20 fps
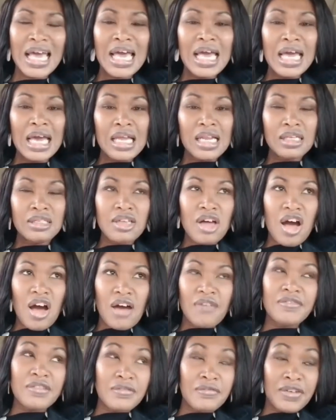It is
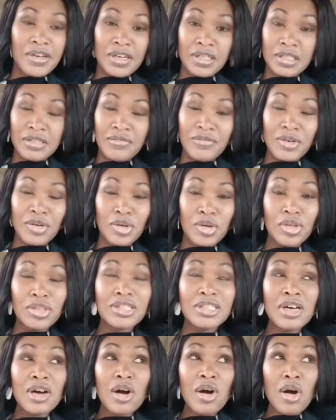often very difficult
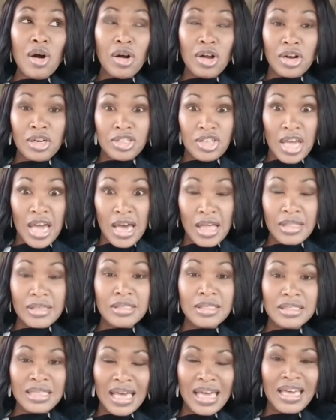or a challenge to
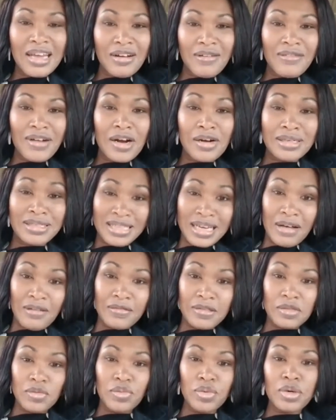take care of ourselves.
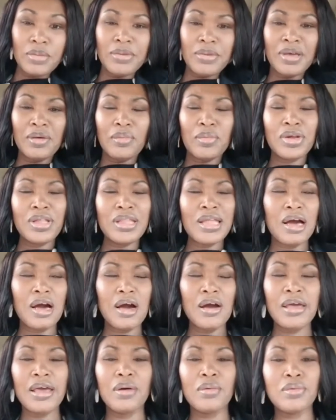We'll be, we're like,
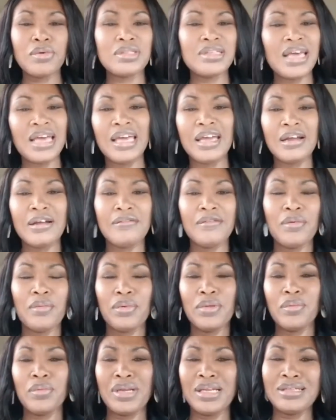okay, we'll take care of it when,
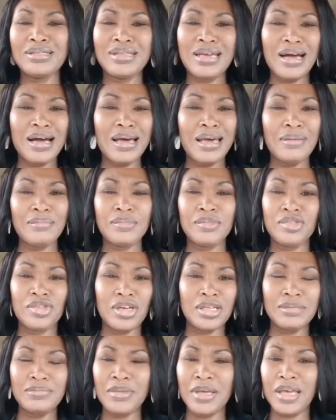when it's time.
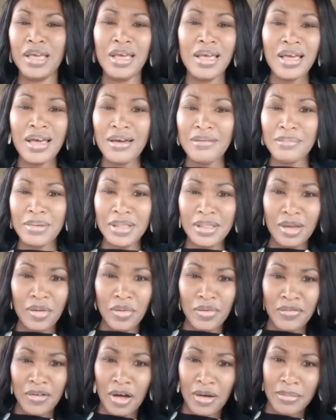Trust me, I've been there, we've
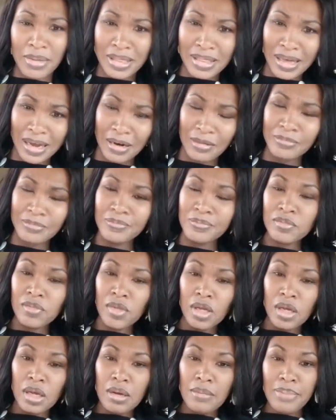all been there.
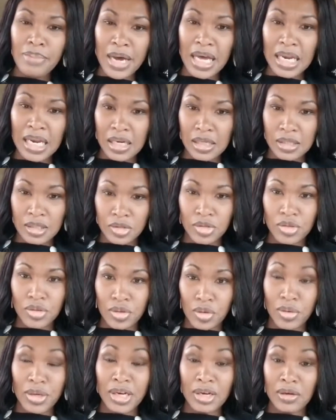But it is
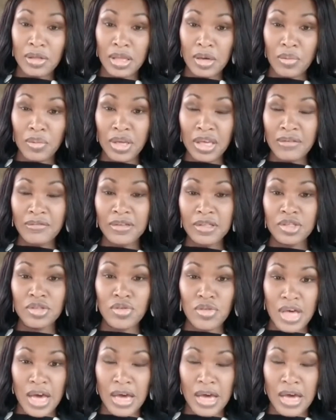critical that we even do that.